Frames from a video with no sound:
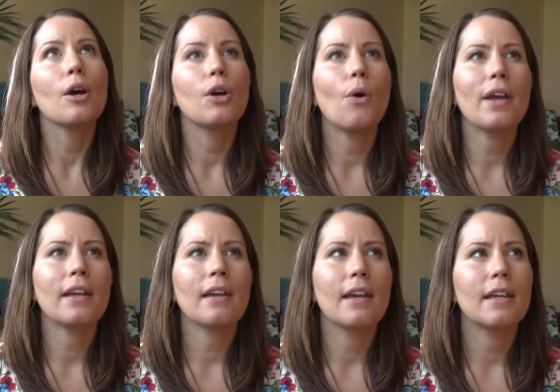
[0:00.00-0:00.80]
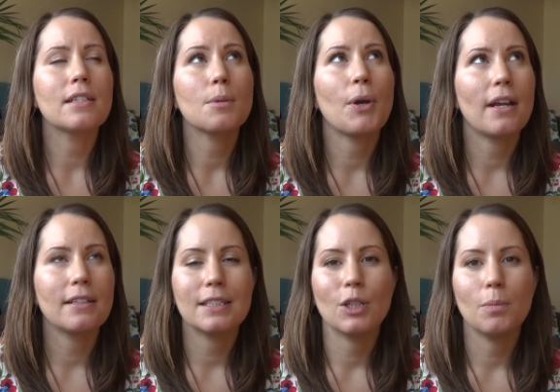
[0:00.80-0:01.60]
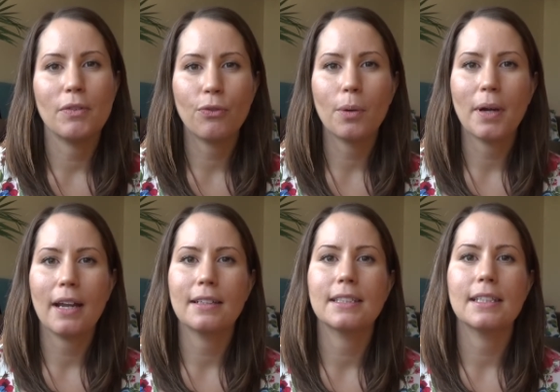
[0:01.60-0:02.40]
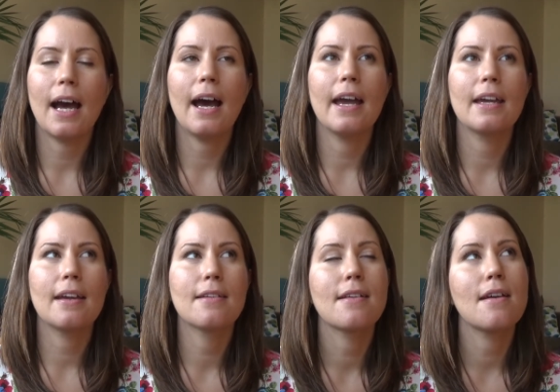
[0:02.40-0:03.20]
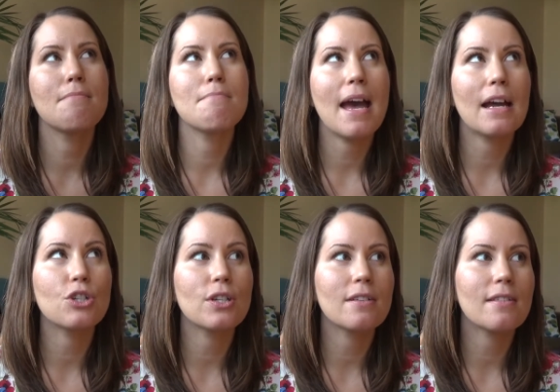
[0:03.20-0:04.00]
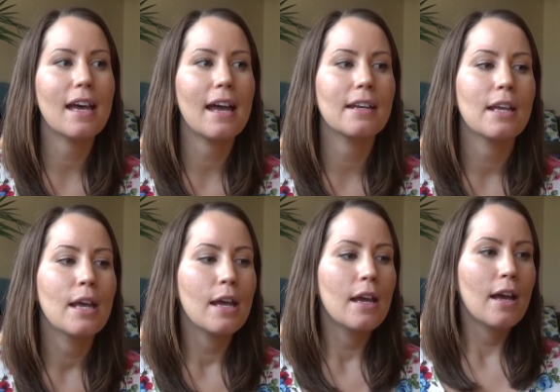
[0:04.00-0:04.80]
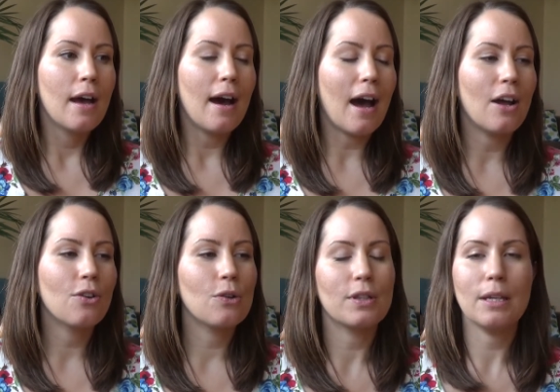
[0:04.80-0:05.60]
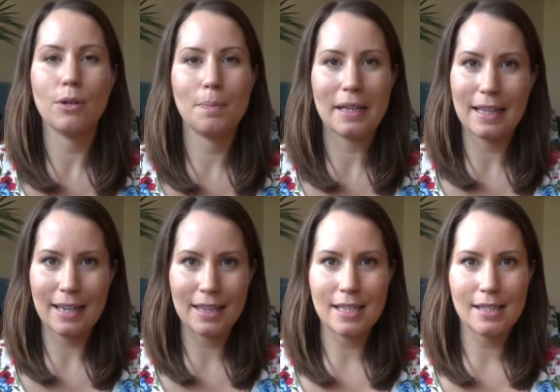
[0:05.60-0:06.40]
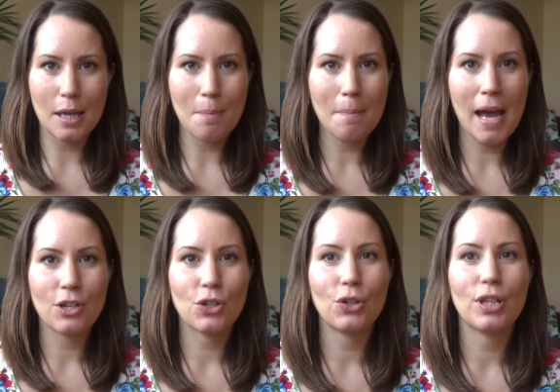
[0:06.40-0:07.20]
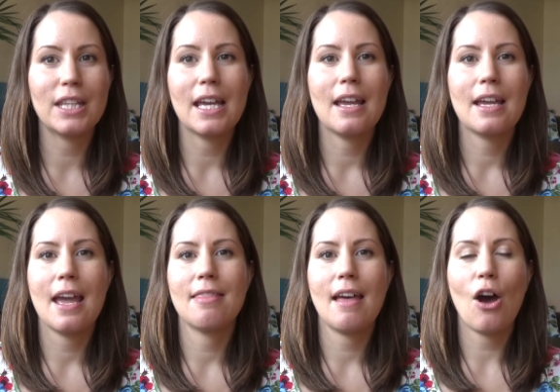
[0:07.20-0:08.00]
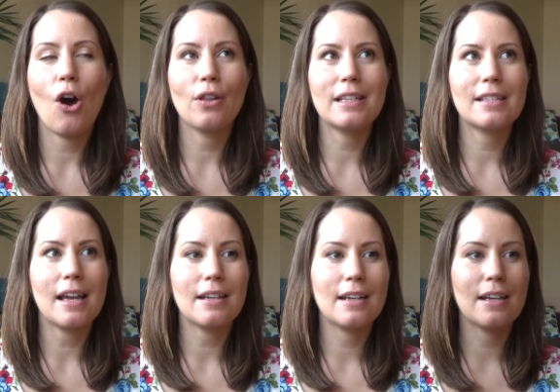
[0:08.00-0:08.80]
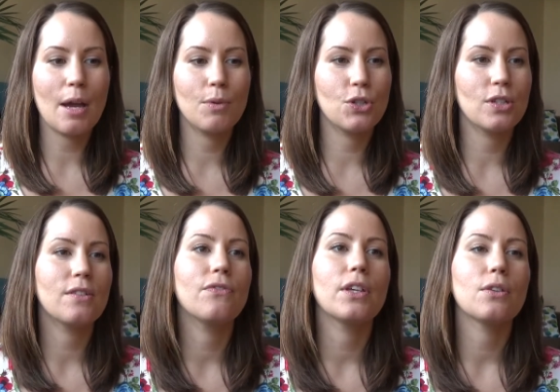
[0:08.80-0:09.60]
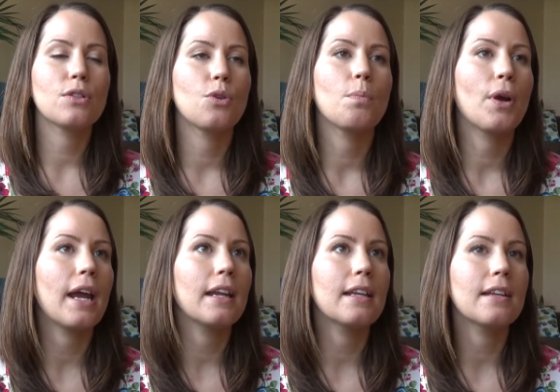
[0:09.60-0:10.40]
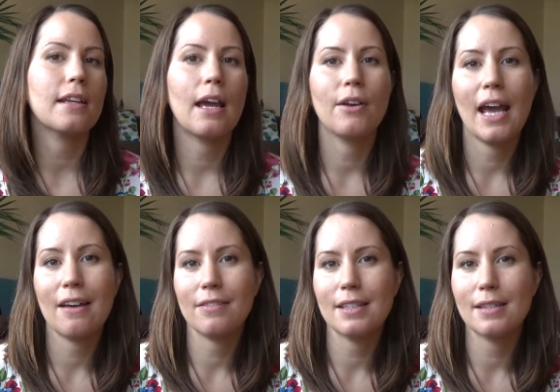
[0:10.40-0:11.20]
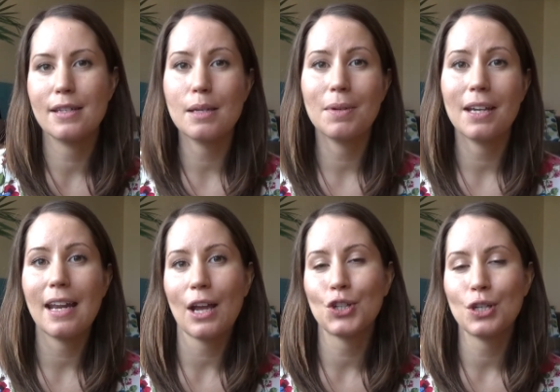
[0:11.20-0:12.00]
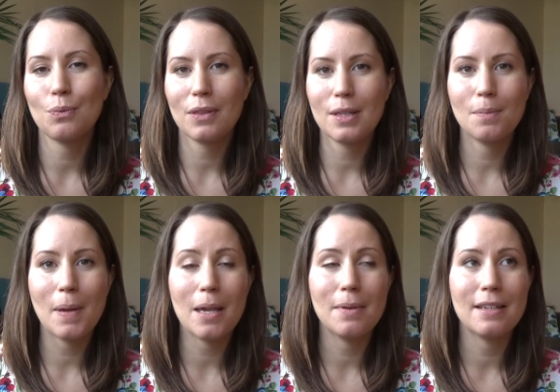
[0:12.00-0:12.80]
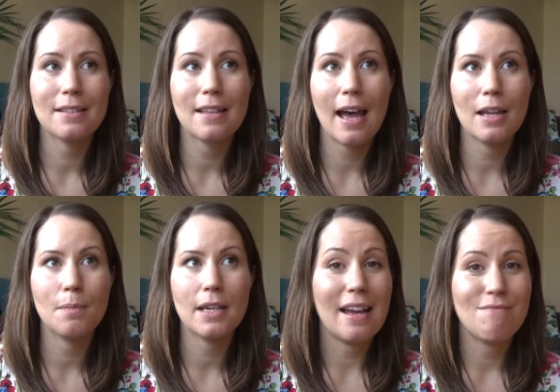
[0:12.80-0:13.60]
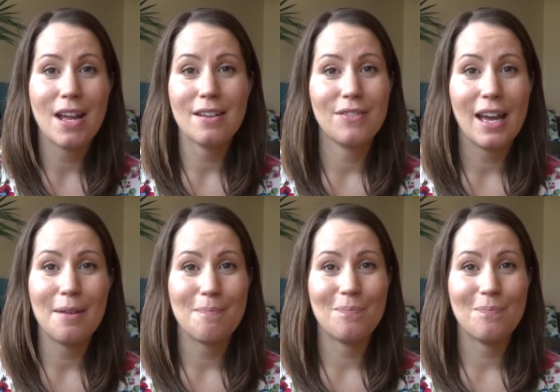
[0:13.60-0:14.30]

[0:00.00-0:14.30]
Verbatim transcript: going into pregnancy or before pregnancy, I imagined that, I don't know, it would be like this magical thing, and that all of a sudden I would just feel so pregnant and I would have this deep connection with this baby inside me. None of that